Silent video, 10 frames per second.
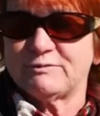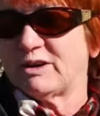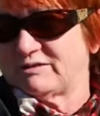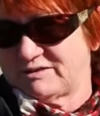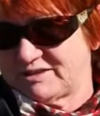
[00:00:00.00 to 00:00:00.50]

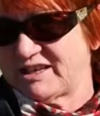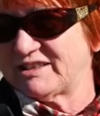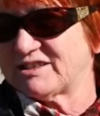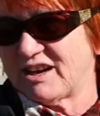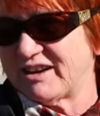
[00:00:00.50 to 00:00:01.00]
No,
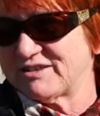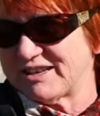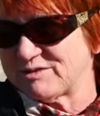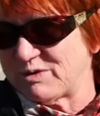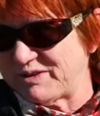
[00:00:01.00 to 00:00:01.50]
change tires,
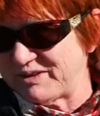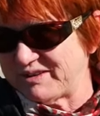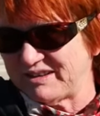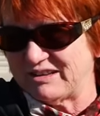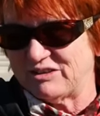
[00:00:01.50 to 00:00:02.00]
that's one
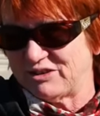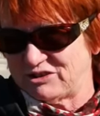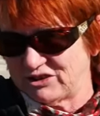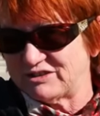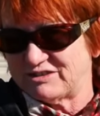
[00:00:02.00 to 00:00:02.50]
thing. You know, you
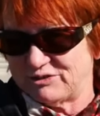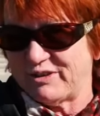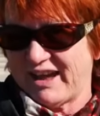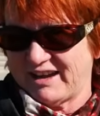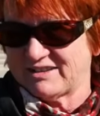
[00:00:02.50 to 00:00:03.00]
should do
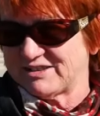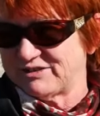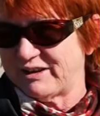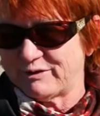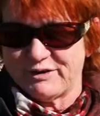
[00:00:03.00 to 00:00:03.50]
that because
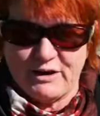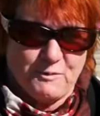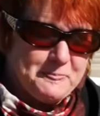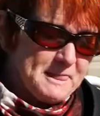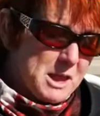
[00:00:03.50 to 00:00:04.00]
you never know.